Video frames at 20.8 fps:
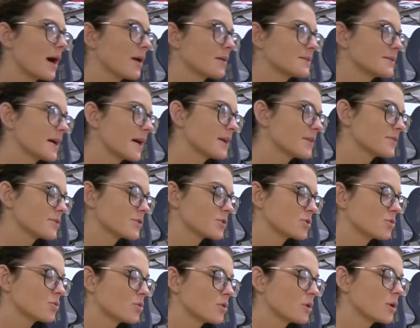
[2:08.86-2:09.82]
outside of
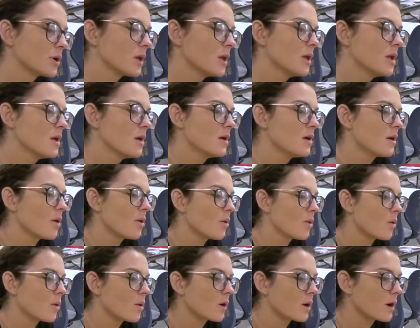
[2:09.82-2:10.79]
school,
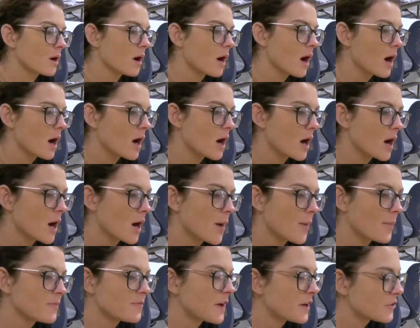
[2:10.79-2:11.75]
or
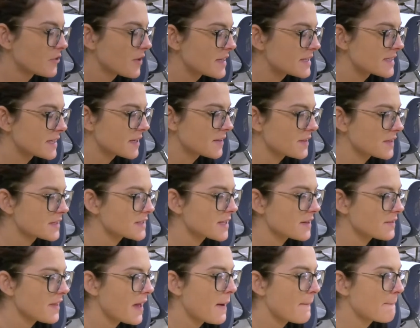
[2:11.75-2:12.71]
fundraising, things
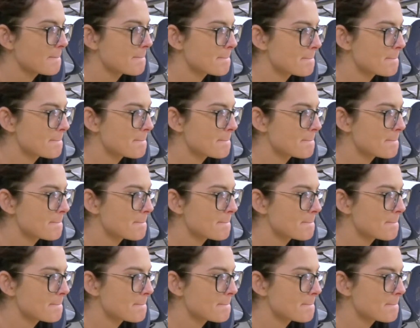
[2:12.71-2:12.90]
like that.